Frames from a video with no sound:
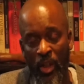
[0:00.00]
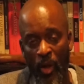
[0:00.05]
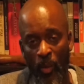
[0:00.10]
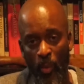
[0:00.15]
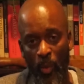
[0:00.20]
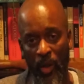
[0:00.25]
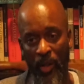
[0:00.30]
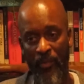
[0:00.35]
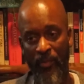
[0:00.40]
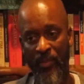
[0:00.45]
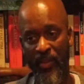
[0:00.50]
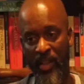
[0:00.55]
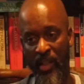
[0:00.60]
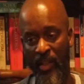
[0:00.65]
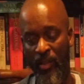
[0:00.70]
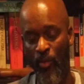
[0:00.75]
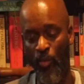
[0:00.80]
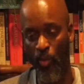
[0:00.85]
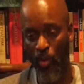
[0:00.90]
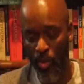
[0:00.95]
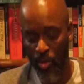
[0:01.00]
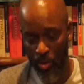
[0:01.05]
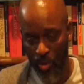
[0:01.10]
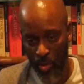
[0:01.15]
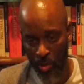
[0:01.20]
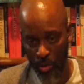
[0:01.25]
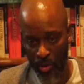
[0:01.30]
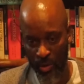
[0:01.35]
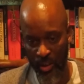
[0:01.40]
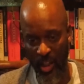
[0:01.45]
where the
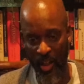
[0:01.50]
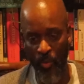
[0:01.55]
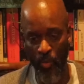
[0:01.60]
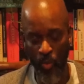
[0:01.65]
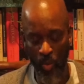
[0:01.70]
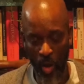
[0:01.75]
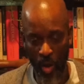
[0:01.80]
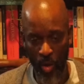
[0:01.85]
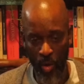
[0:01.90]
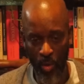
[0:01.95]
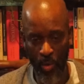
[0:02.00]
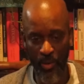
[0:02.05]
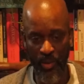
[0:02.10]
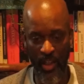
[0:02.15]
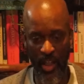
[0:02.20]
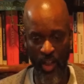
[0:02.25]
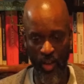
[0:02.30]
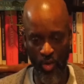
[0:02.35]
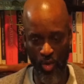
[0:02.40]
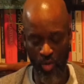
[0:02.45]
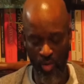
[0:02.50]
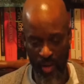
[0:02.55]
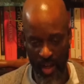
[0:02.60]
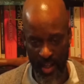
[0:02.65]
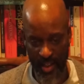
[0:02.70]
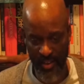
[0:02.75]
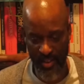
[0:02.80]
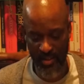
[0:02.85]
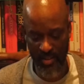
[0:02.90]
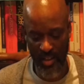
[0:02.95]
rules and roles and
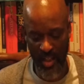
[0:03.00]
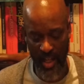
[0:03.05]
dress